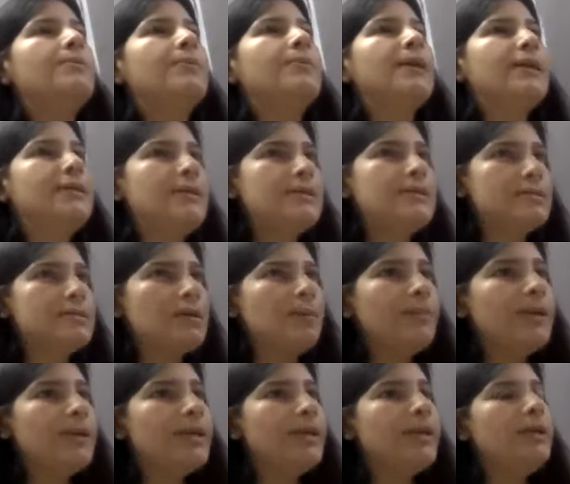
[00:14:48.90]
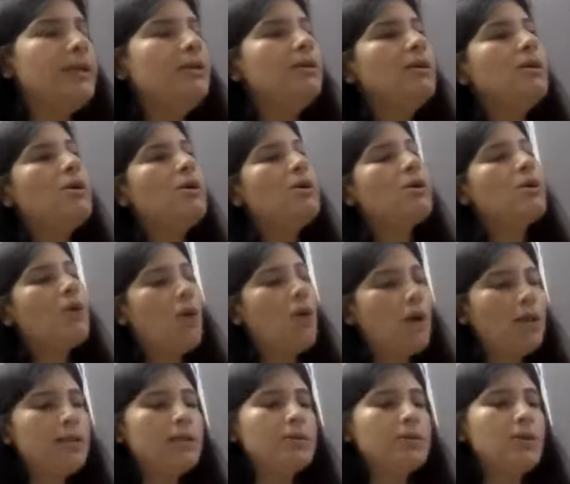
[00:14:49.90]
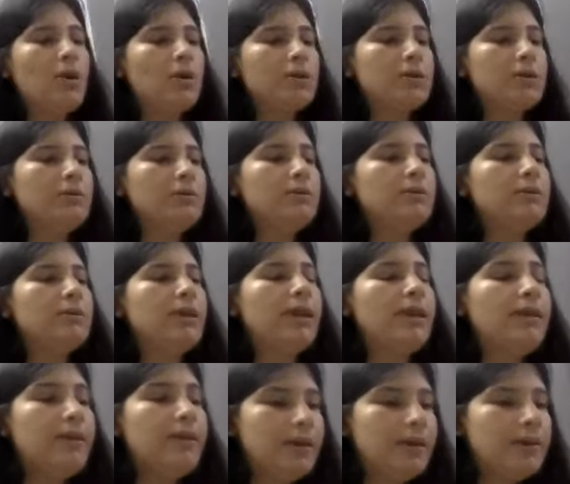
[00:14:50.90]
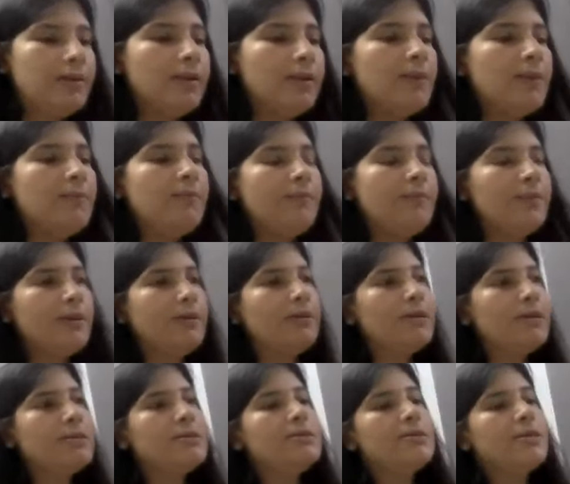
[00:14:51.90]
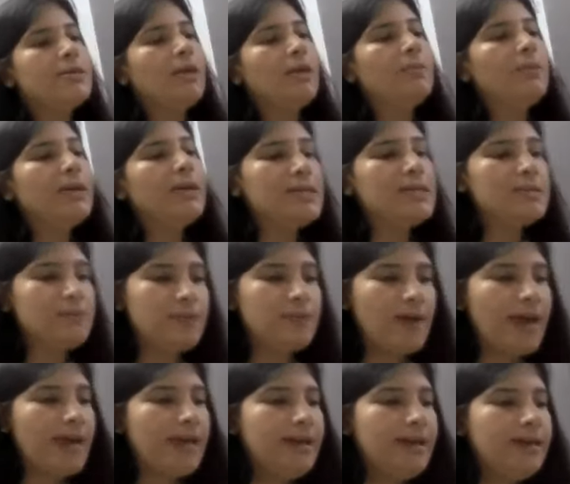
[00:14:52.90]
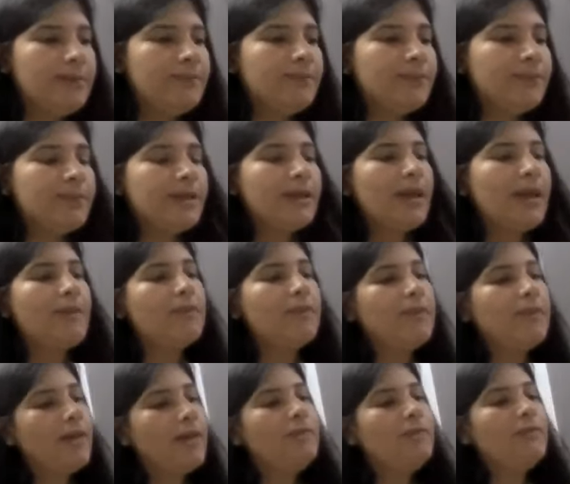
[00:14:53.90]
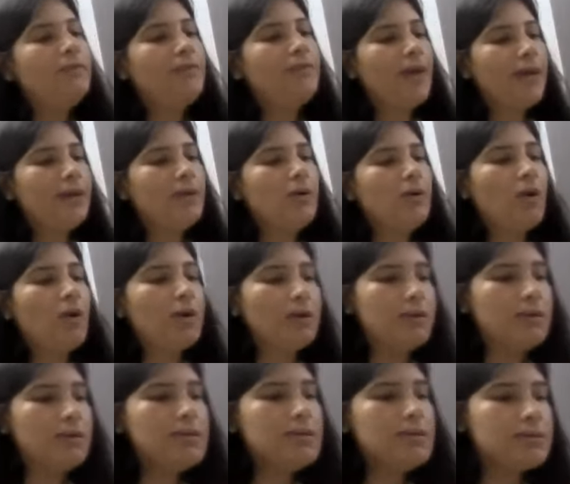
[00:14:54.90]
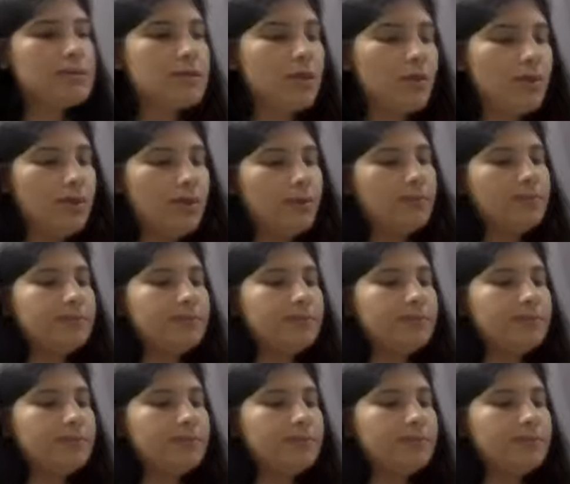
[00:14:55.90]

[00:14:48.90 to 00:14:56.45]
ethics committee call the doctor, they hear them, a written statement is filed, and then the final order is given.